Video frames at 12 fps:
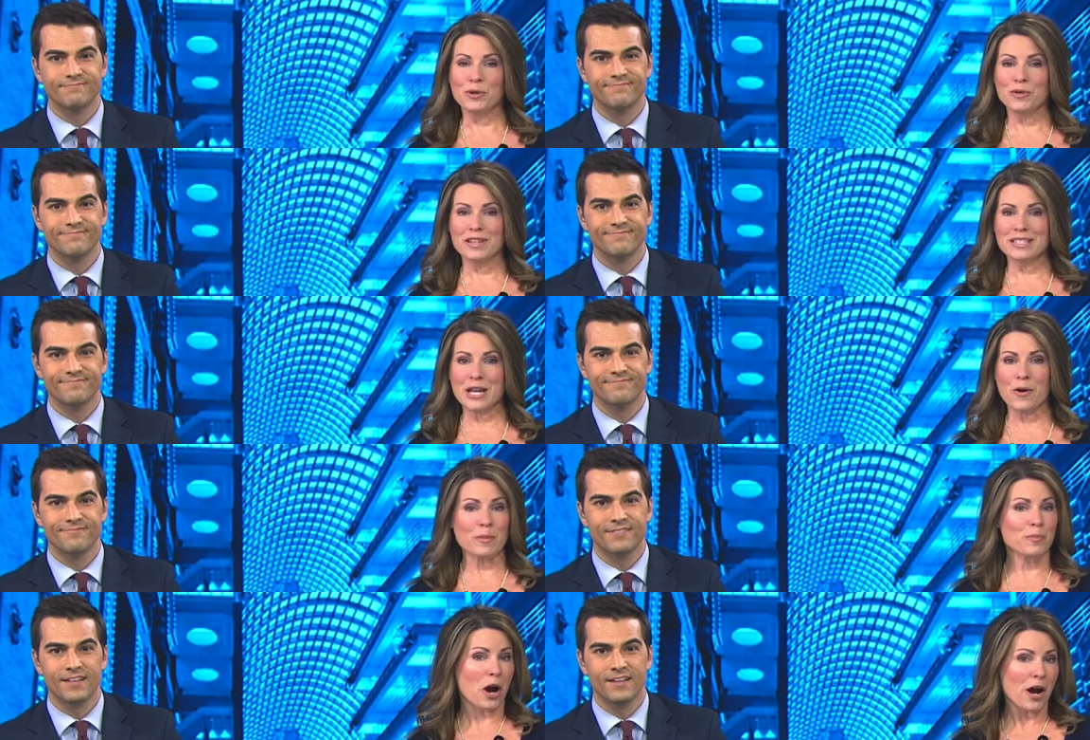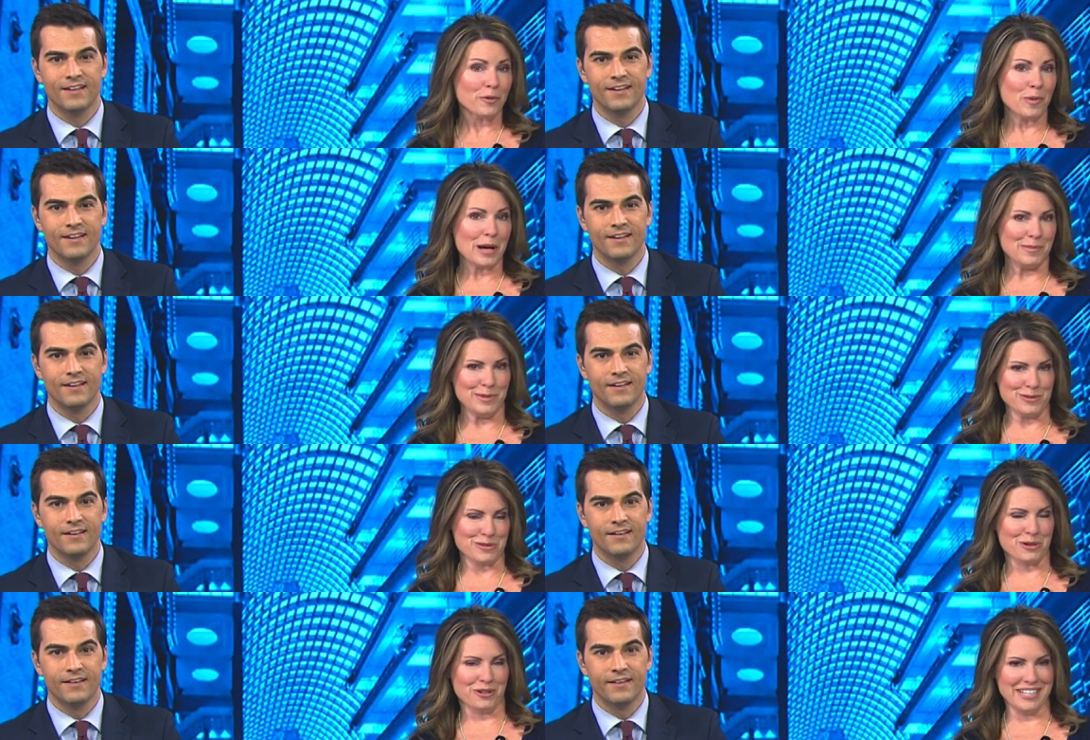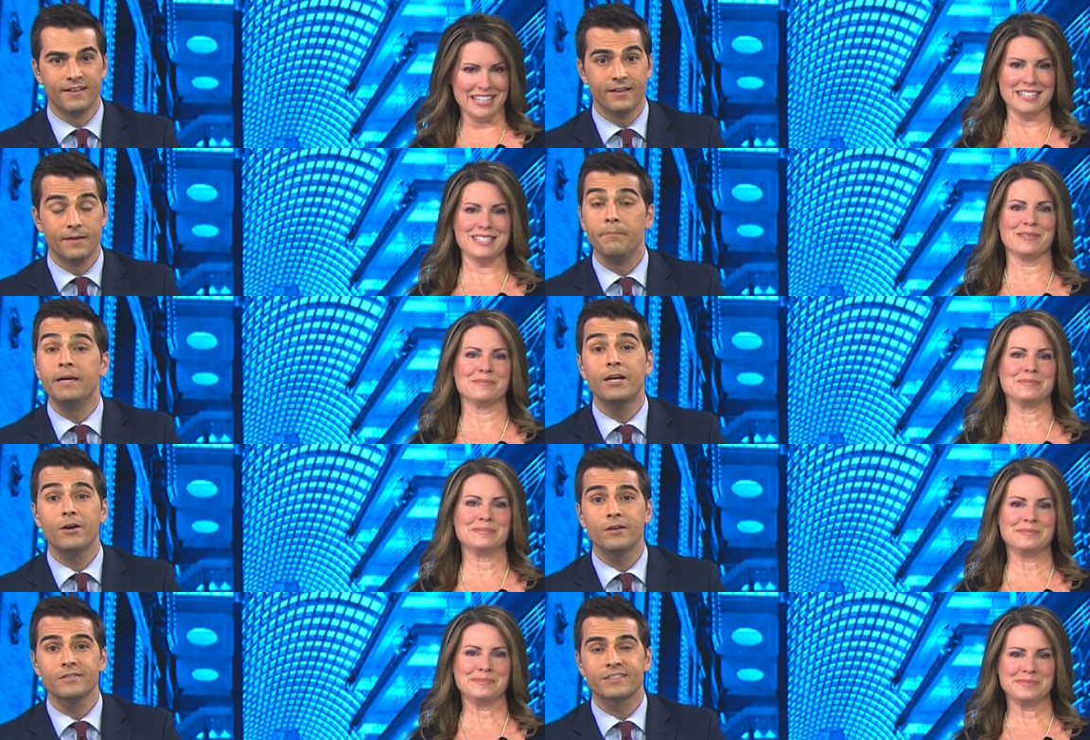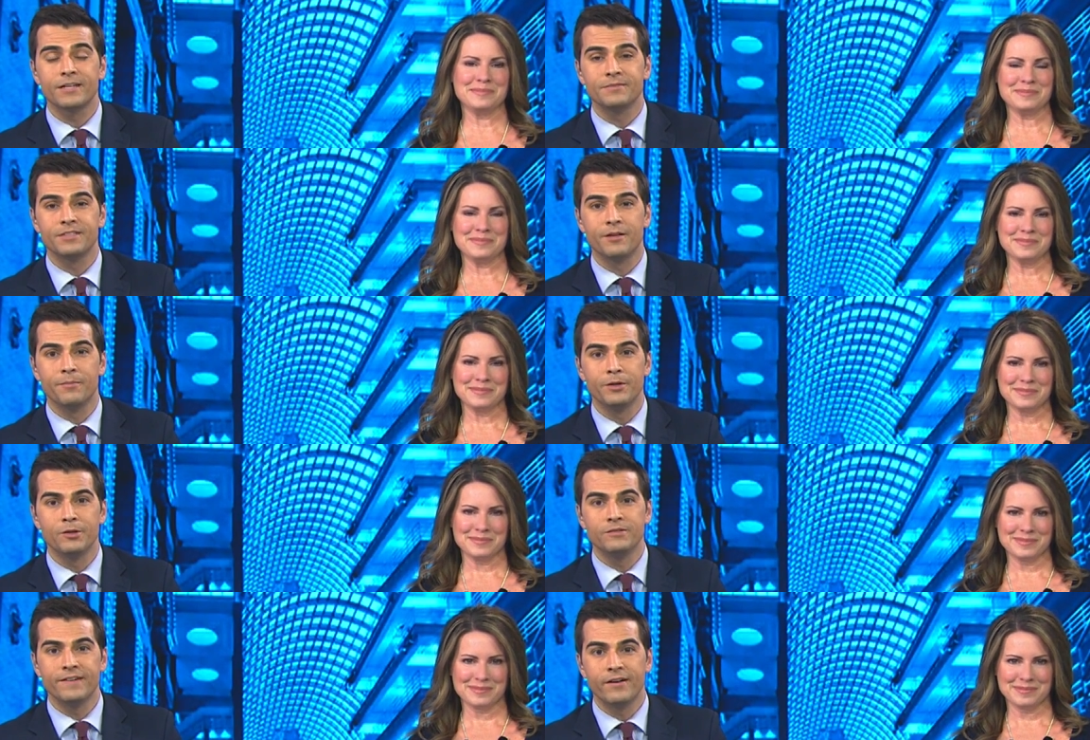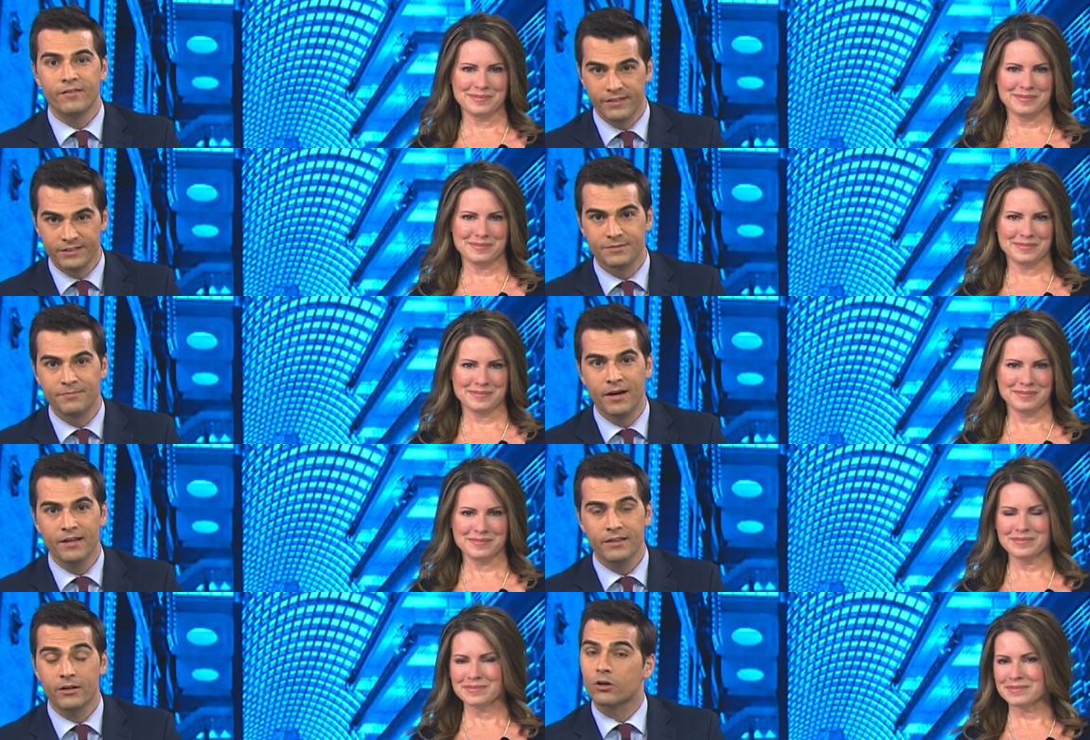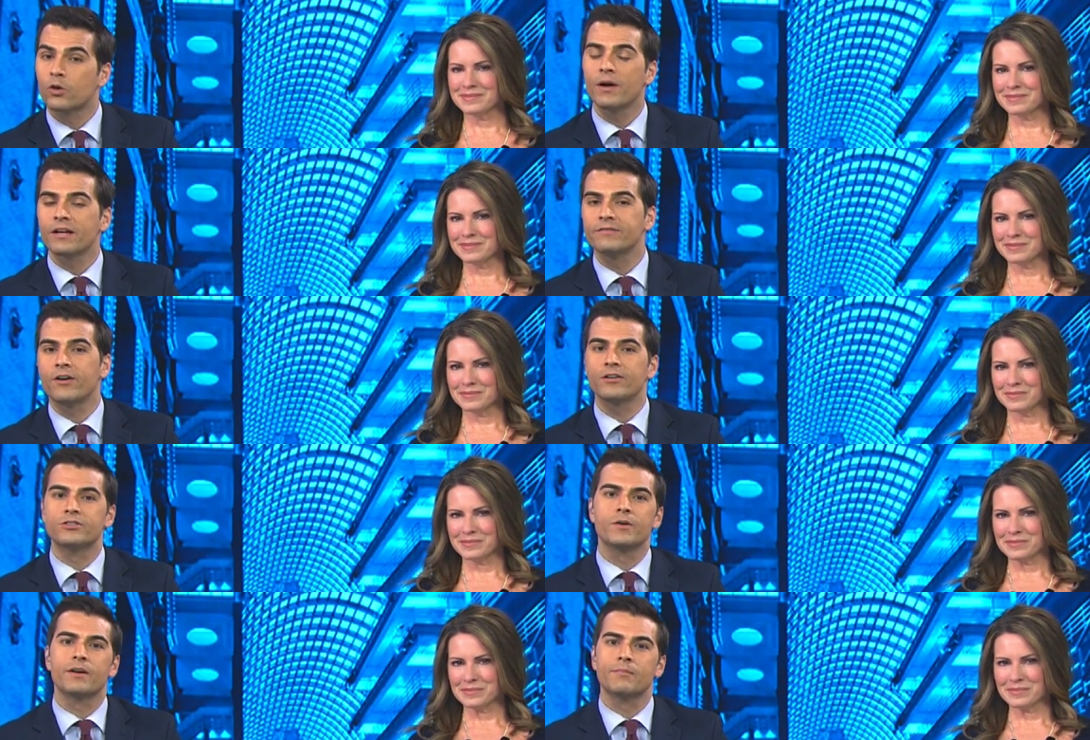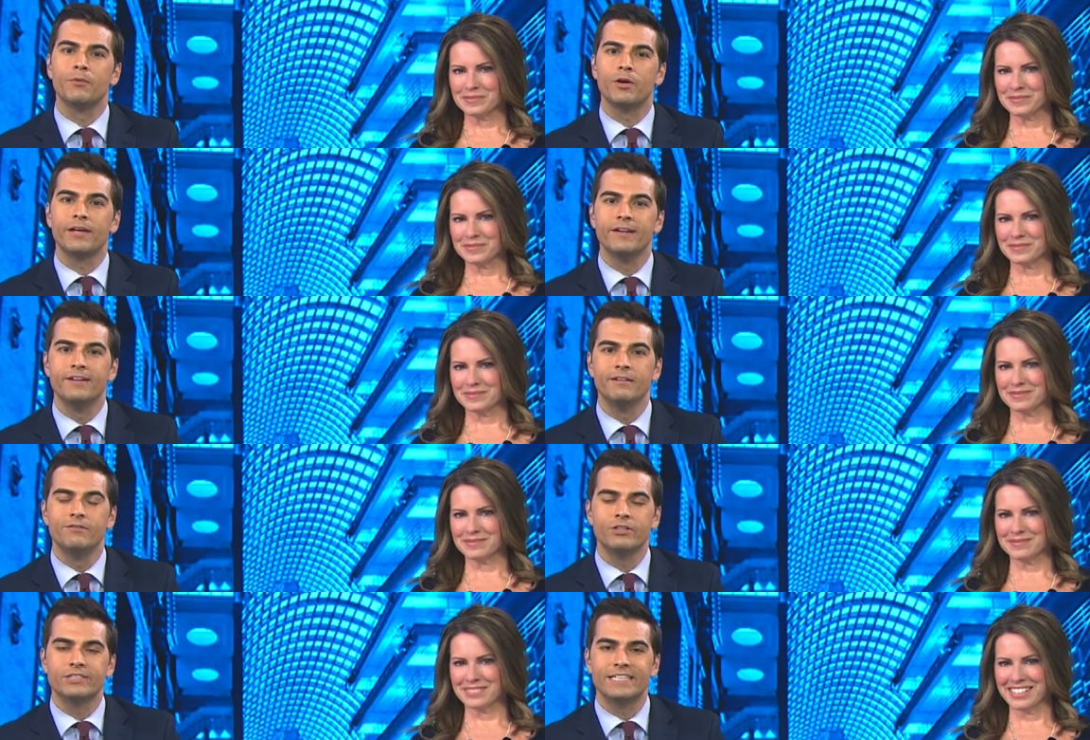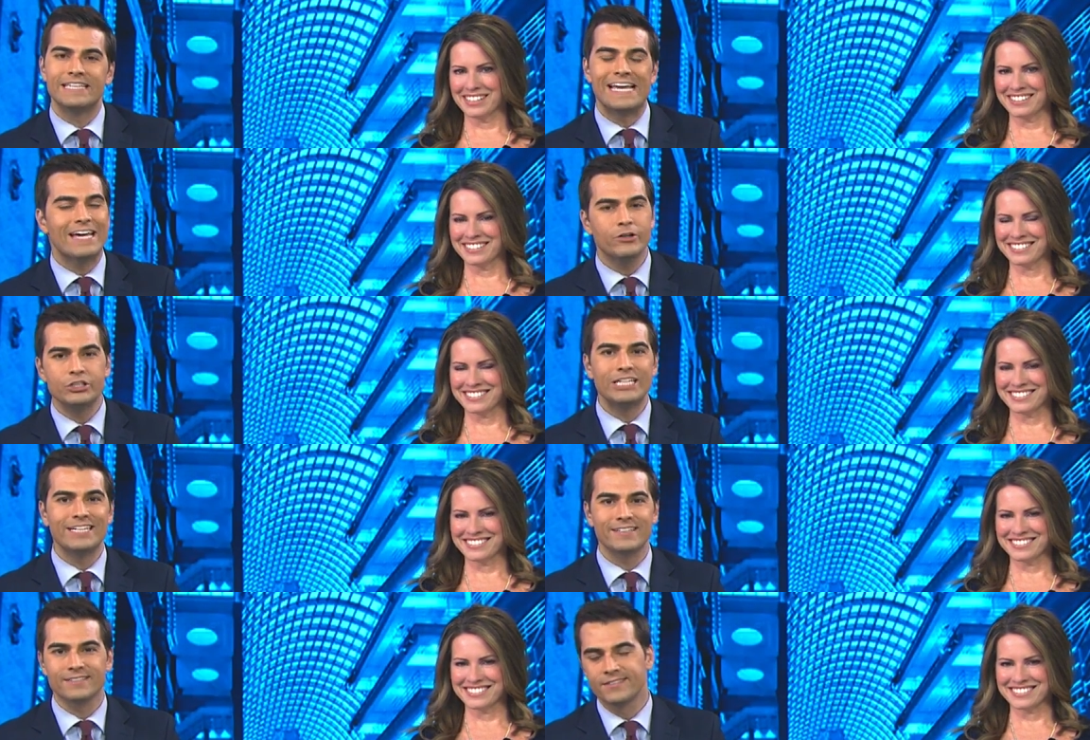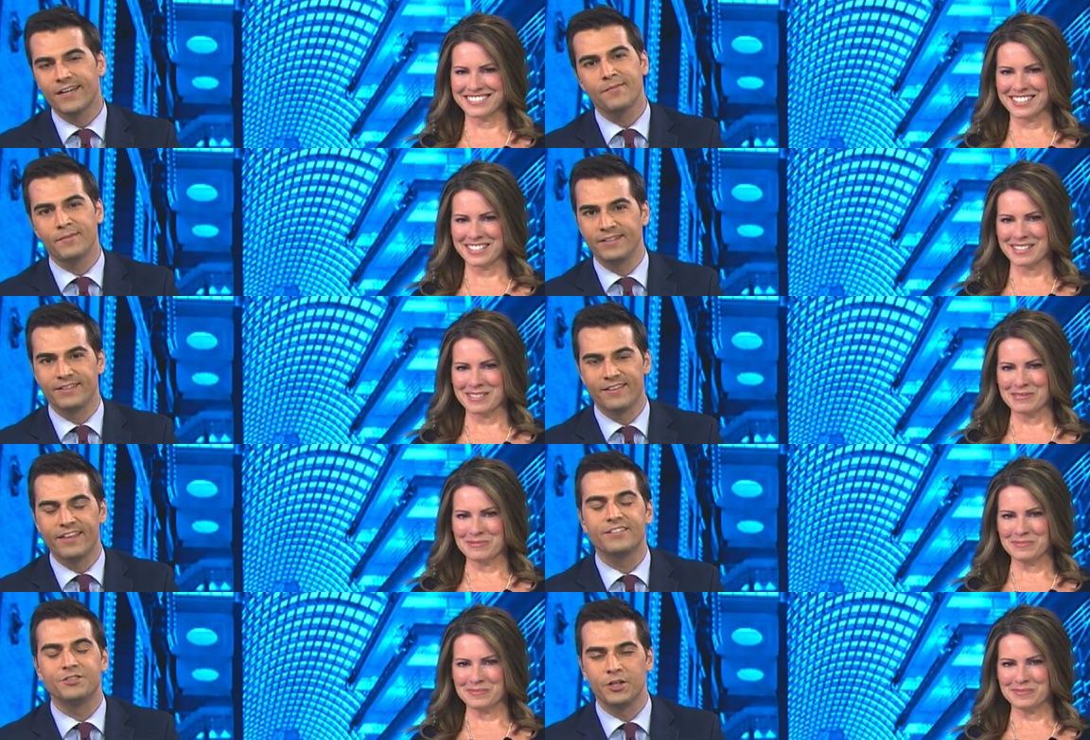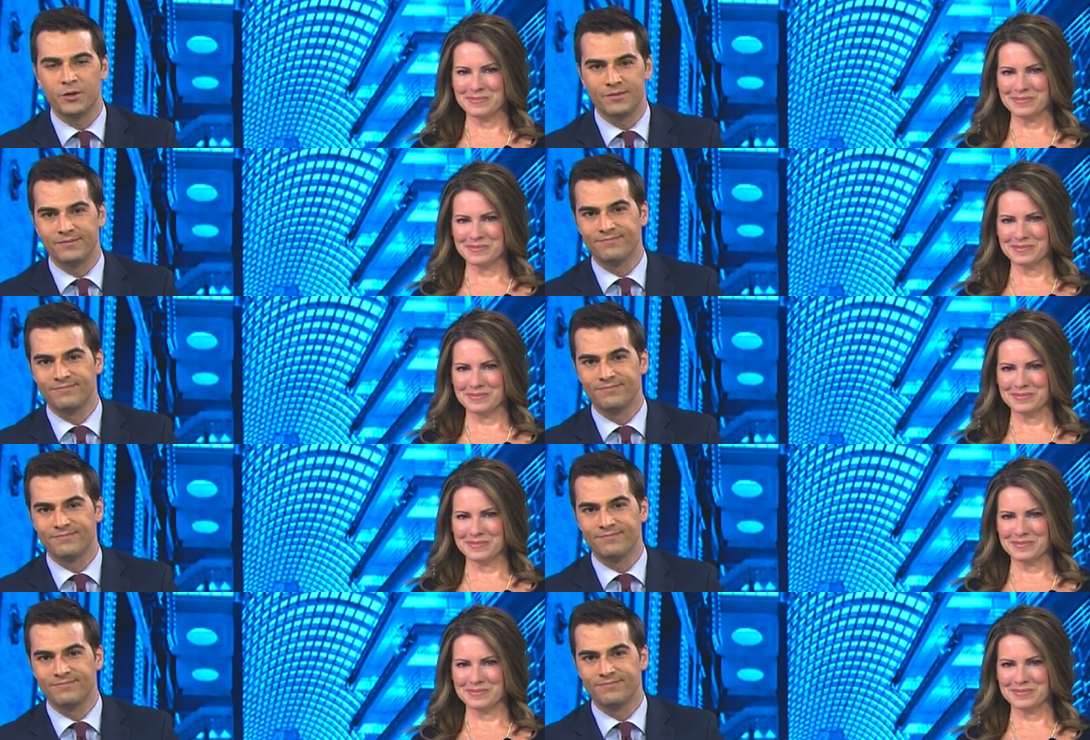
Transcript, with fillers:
Speaker 1: The movie is now a Broadway musical hit.
Speaker 2: Mean Girls comes to the Buell later this month, and our critic of arts, Greg Moody, looks at the energy and excitement to that show.